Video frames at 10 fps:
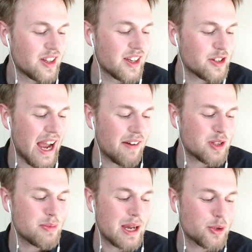You have
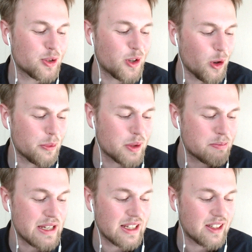to be able to cope with
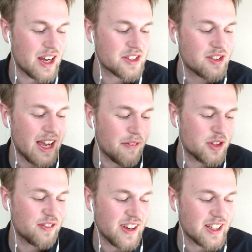being lost, and you have
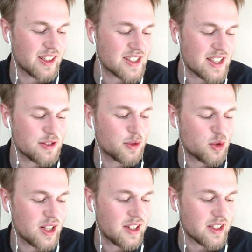to find a sense of
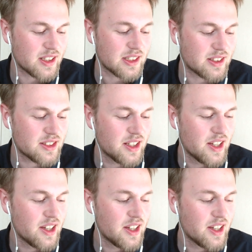thrill in it.